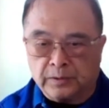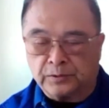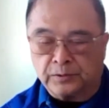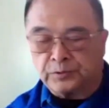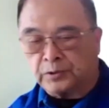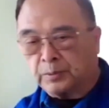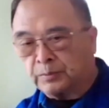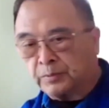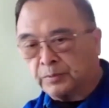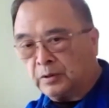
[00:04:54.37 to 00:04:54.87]
So
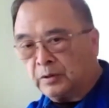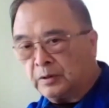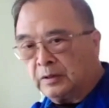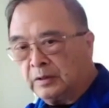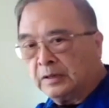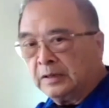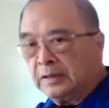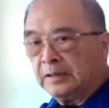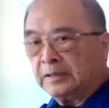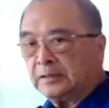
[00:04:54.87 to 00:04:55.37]
I'm going to
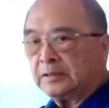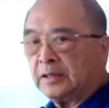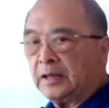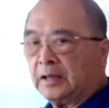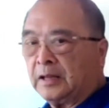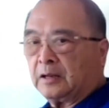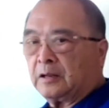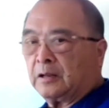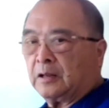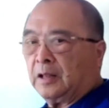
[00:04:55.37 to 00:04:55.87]

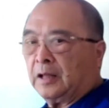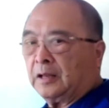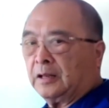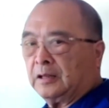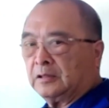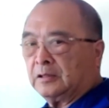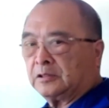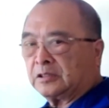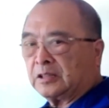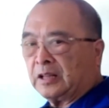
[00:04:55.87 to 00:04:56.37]
stand
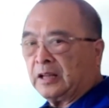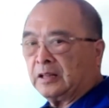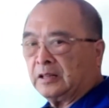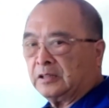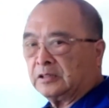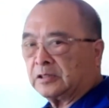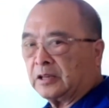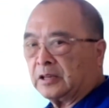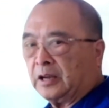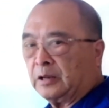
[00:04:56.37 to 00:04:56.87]
slightly
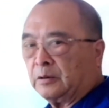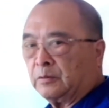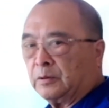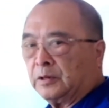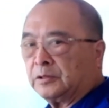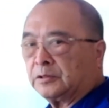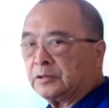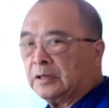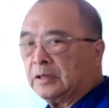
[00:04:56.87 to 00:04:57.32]
sideways